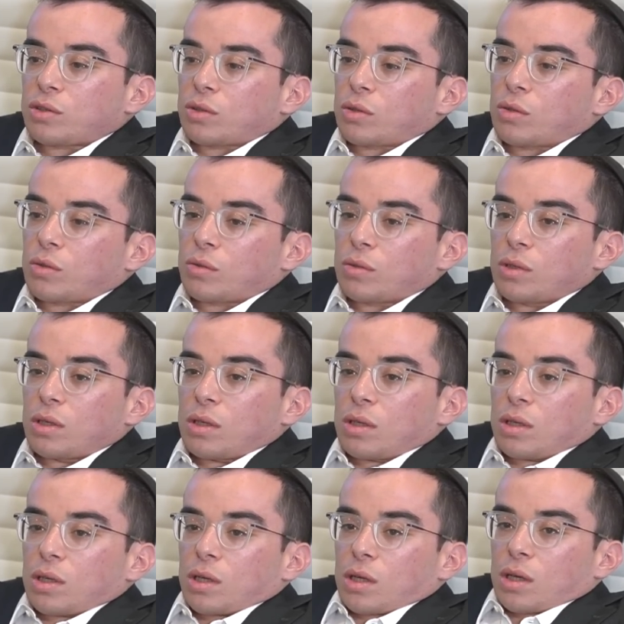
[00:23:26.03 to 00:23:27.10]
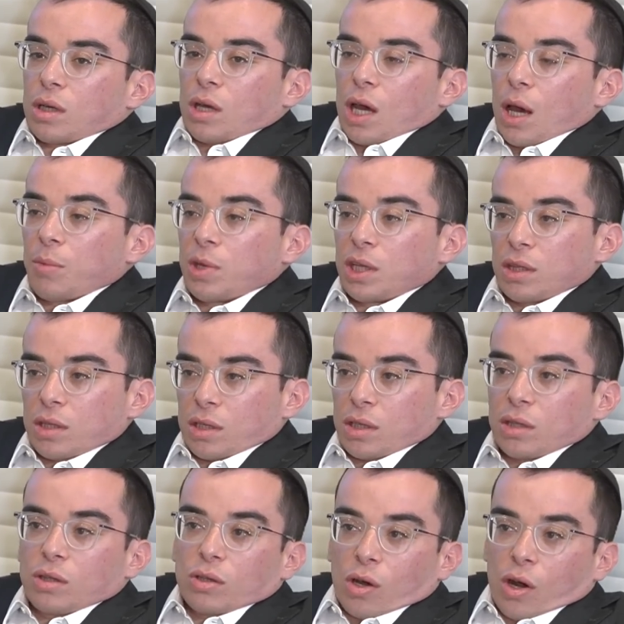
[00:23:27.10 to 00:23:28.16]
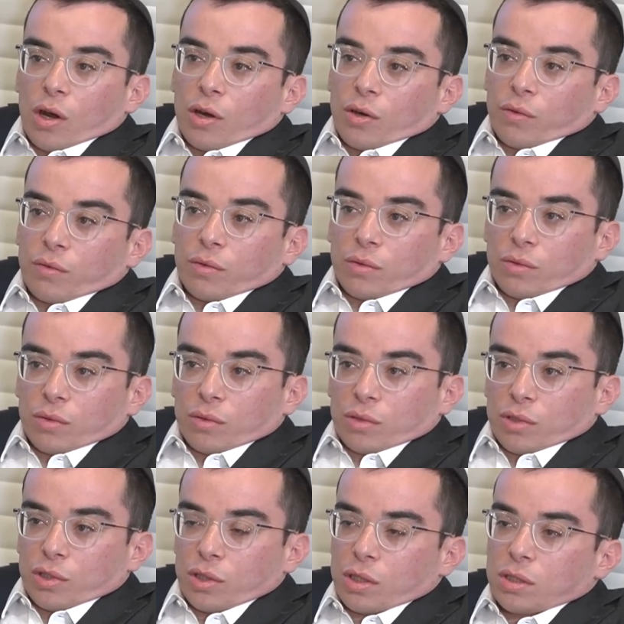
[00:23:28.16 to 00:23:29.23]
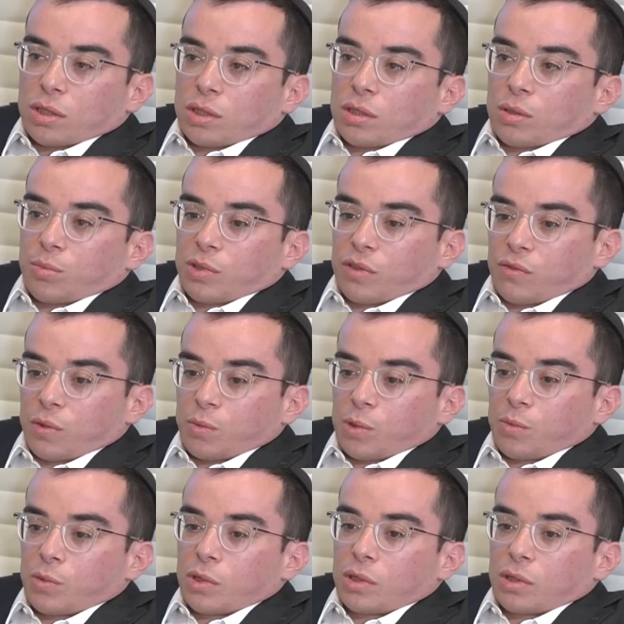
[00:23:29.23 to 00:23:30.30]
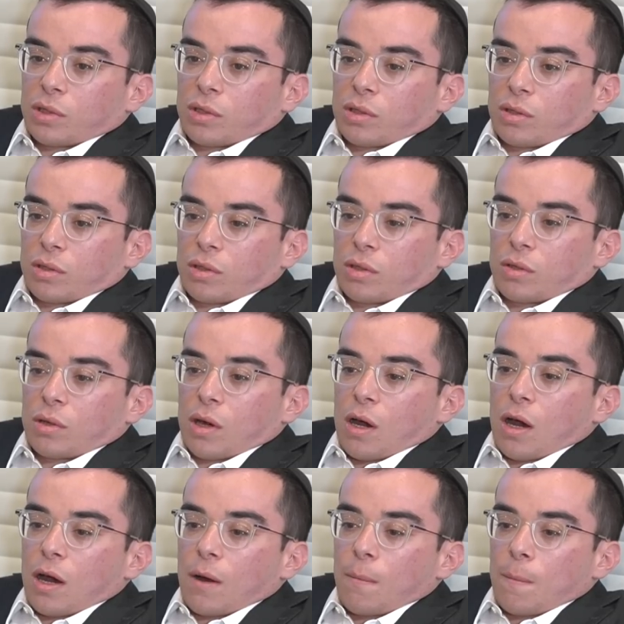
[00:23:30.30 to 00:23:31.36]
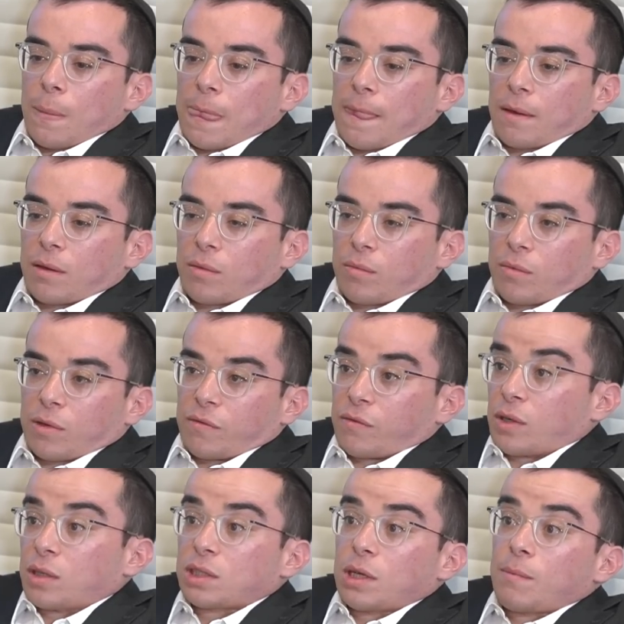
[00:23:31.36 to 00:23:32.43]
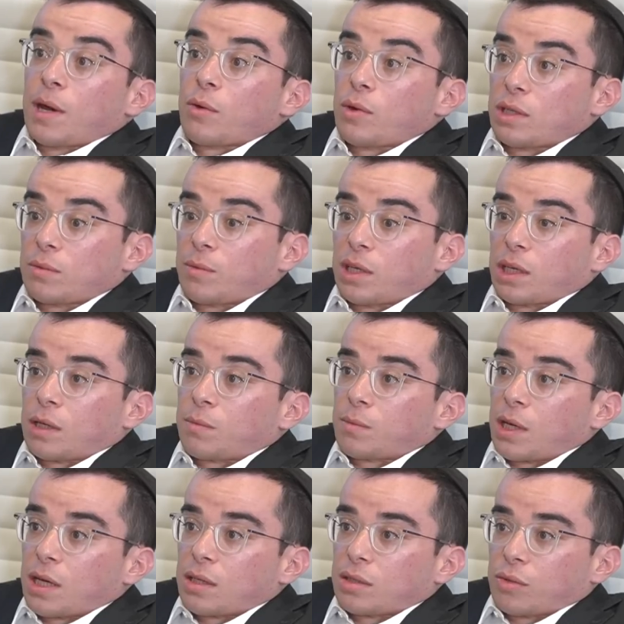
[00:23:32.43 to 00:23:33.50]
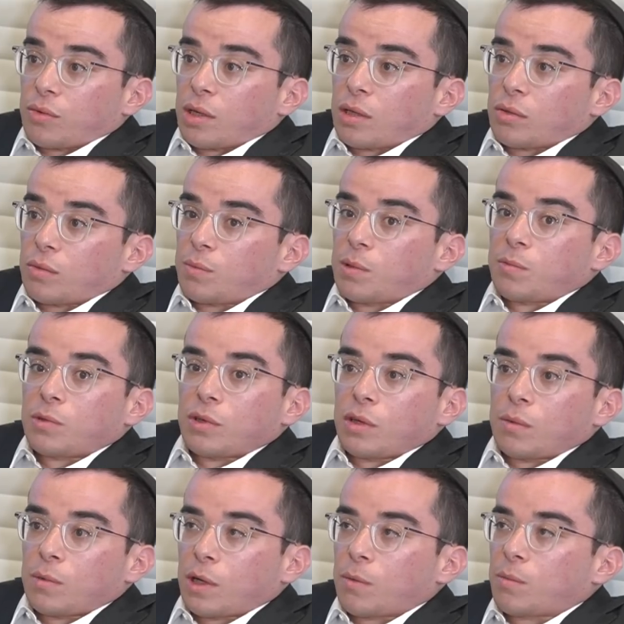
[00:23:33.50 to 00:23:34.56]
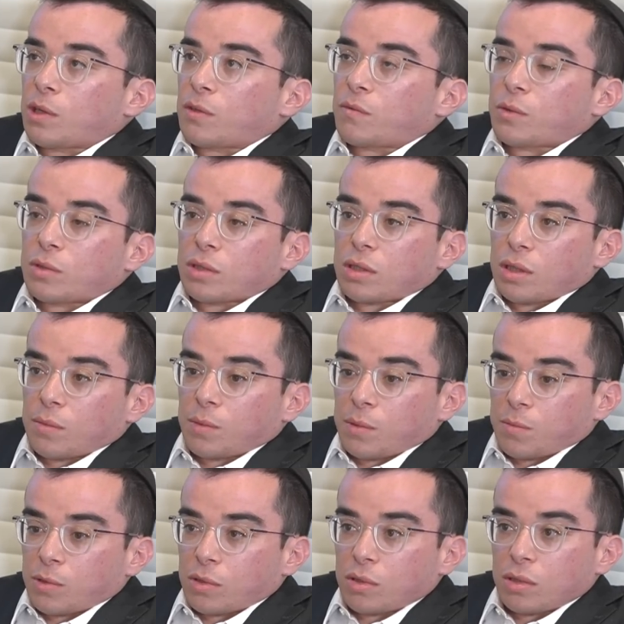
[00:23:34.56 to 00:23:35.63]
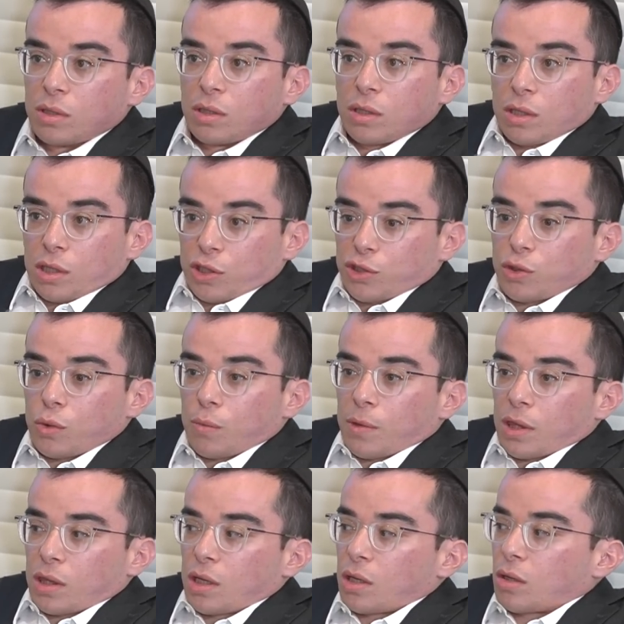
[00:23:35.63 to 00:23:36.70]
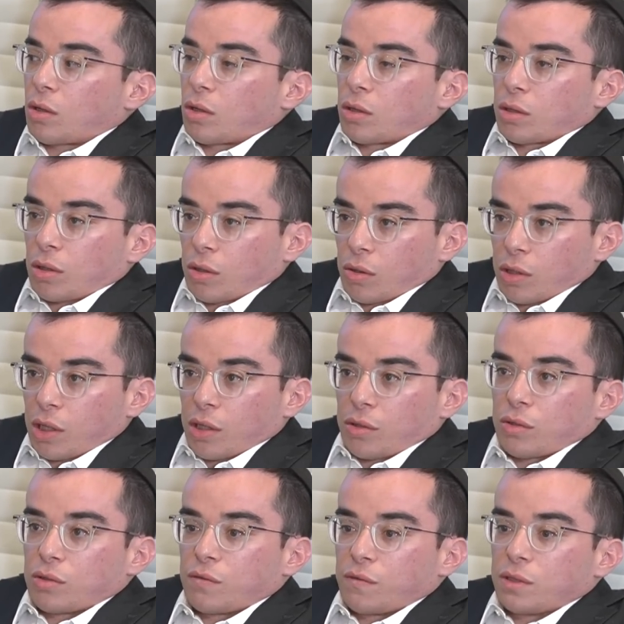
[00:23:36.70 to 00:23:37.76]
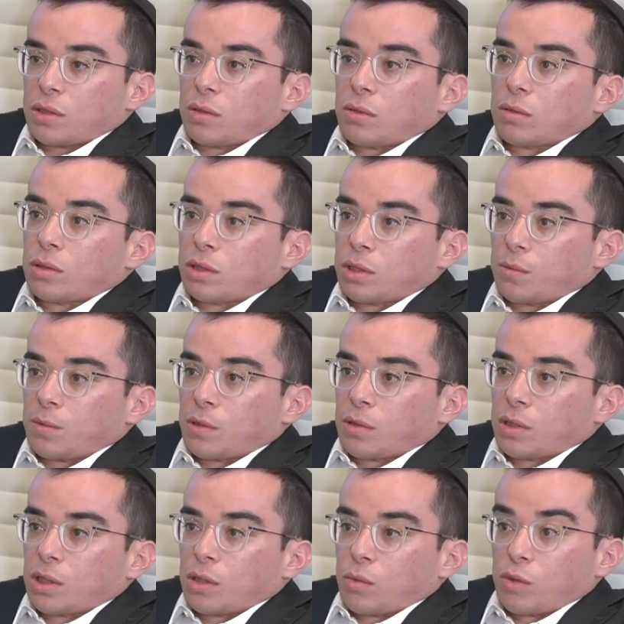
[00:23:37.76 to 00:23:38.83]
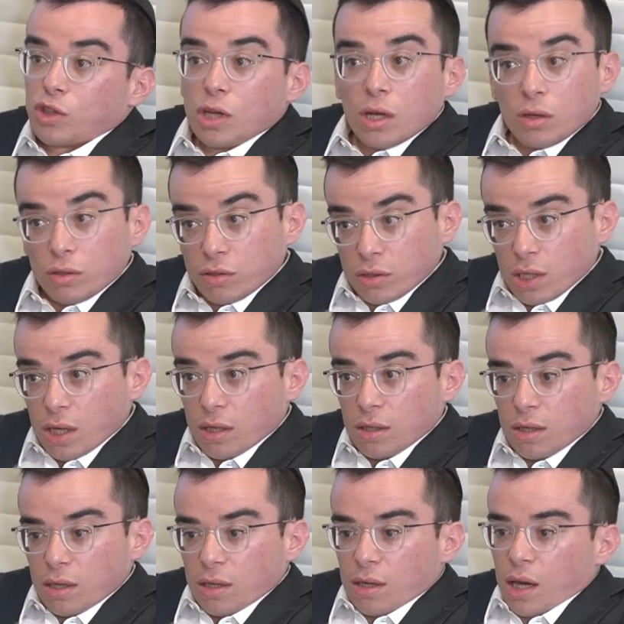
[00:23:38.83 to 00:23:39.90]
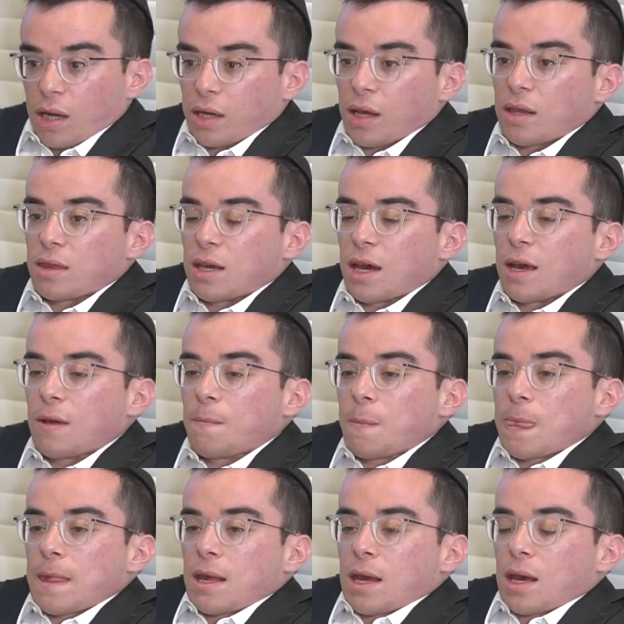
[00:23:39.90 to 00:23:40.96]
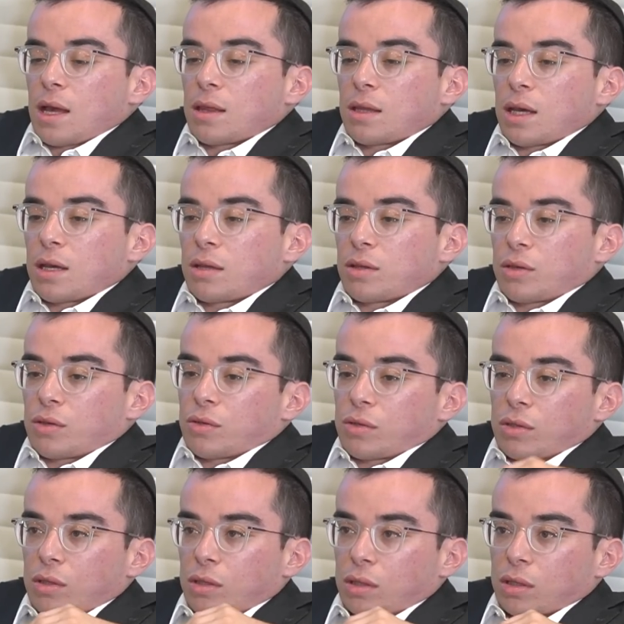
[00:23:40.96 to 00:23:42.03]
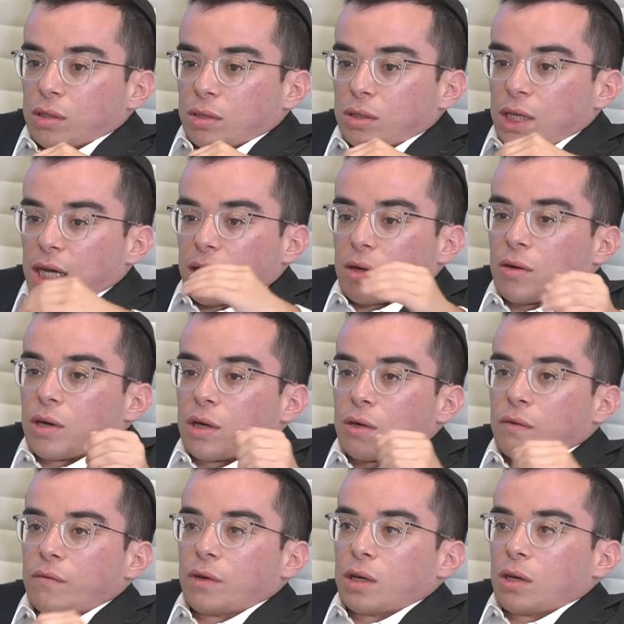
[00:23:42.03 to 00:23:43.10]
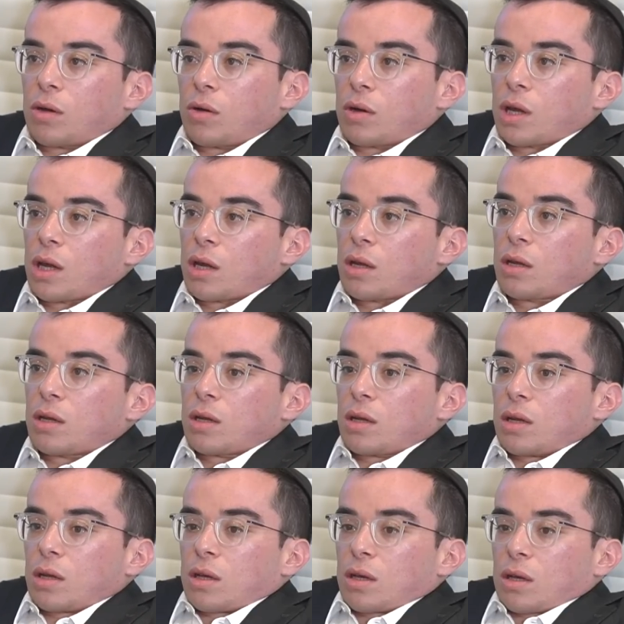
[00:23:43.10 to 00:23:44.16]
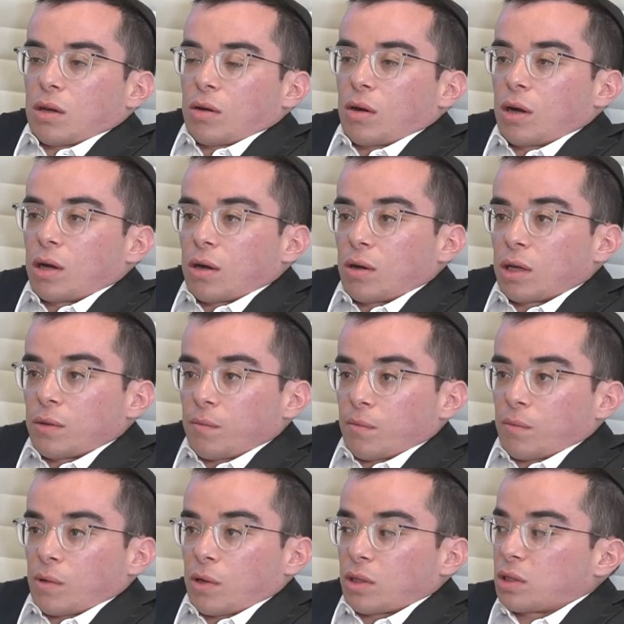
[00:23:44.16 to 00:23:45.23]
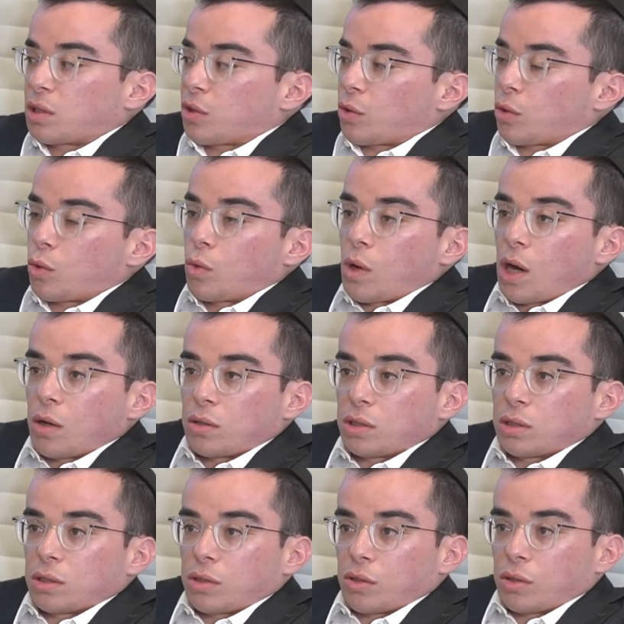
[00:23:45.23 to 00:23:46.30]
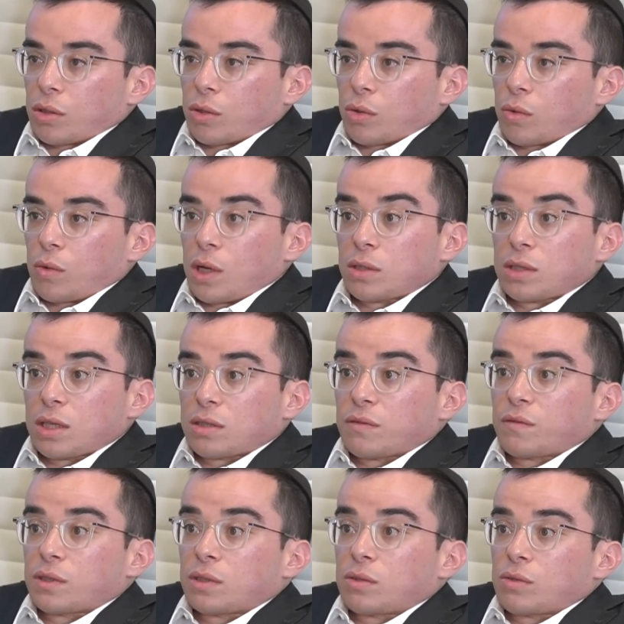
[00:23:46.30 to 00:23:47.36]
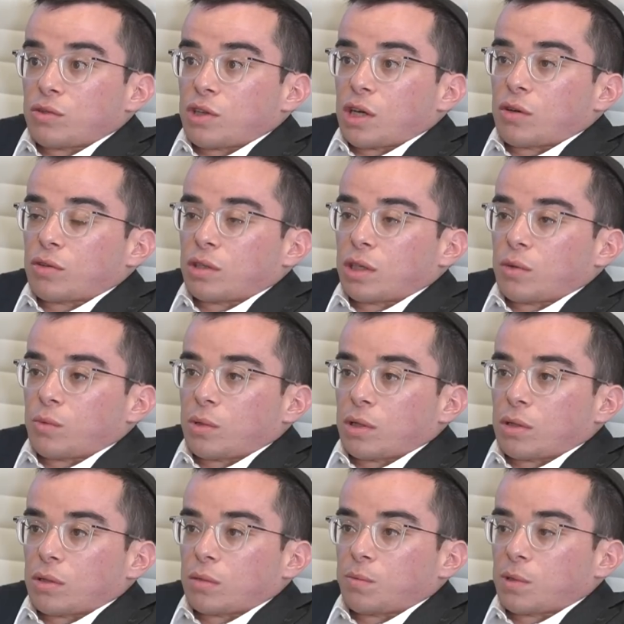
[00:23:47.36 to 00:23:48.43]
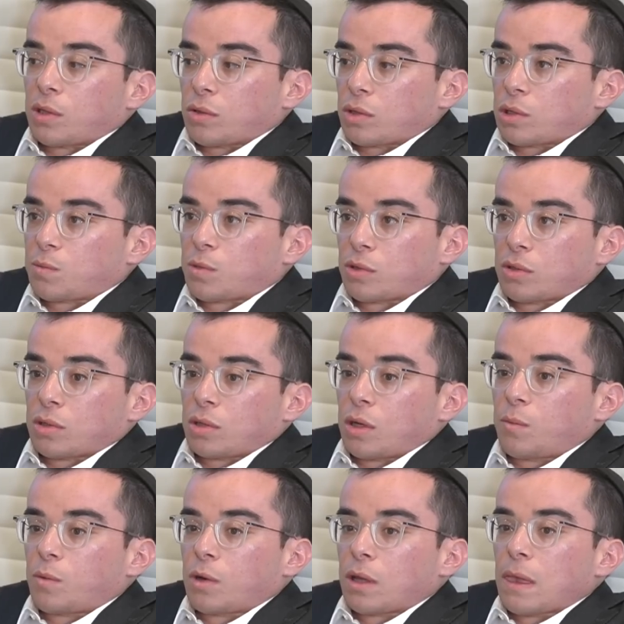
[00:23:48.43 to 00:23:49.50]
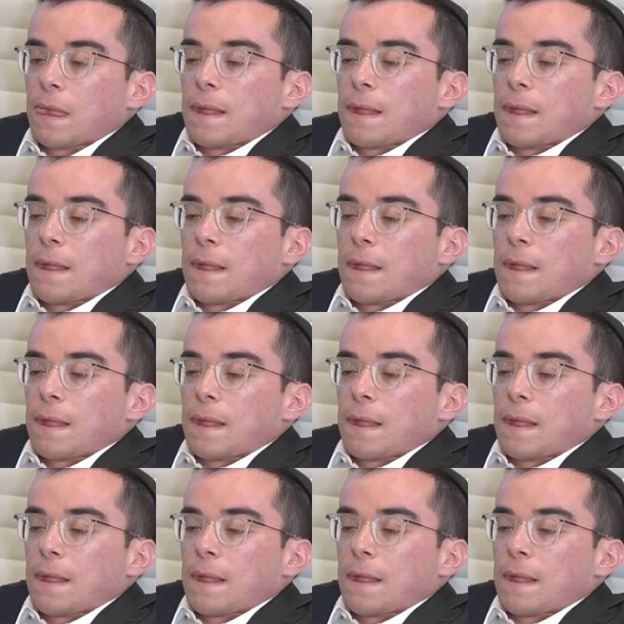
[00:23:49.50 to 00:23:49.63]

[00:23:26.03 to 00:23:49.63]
So, I mean, in our shidduch system, in the film community, if let's say my resume gets passed around or people hear about me, the first thing that people assume and think, okay, there's a physical disability, which I understand. I get that. And then there's the second layer of like, okay, let's see who else has a physical challenge that we could pair this person up with.